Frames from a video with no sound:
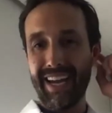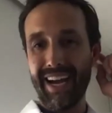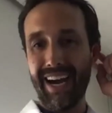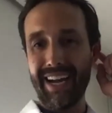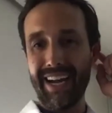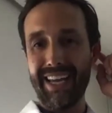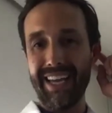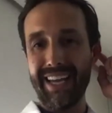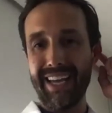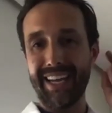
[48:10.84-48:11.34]
I
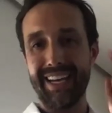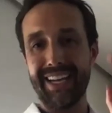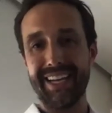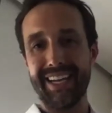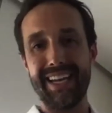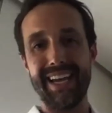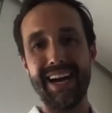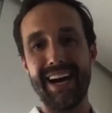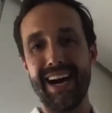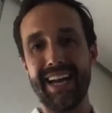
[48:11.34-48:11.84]
can't.
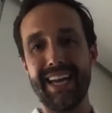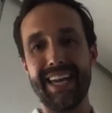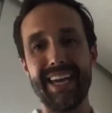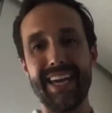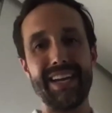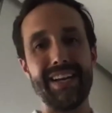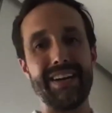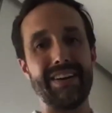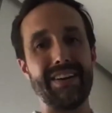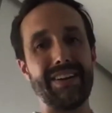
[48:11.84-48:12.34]
Yeah, I can't
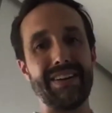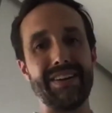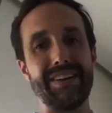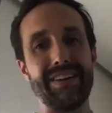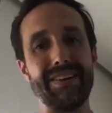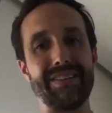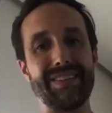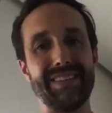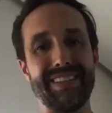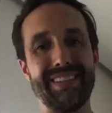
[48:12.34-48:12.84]
hear
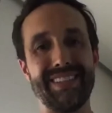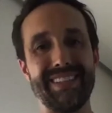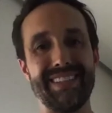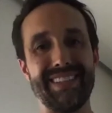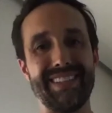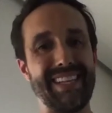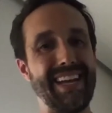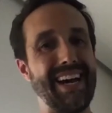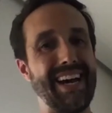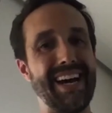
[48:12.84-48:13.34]
you.
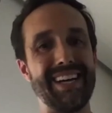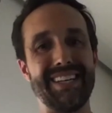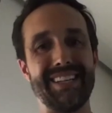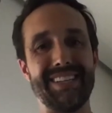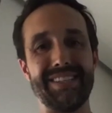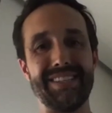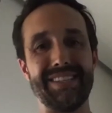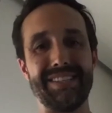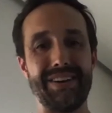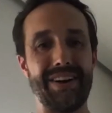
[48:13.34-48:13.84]
yeah. yeah.
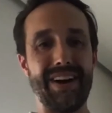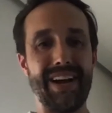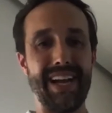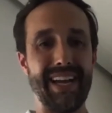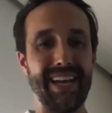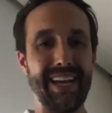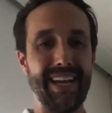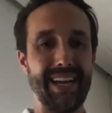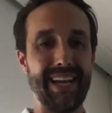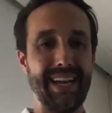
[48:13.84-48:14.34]
sorry.
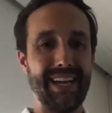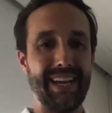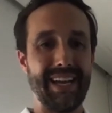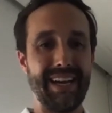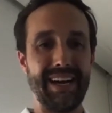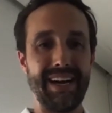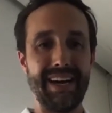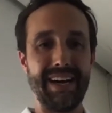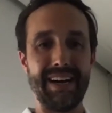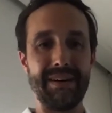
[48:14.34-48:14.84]

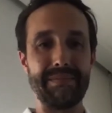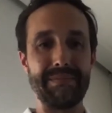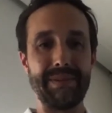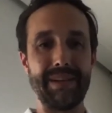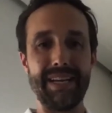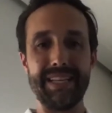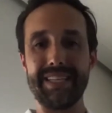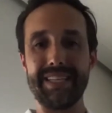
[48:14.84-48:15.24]
Um, you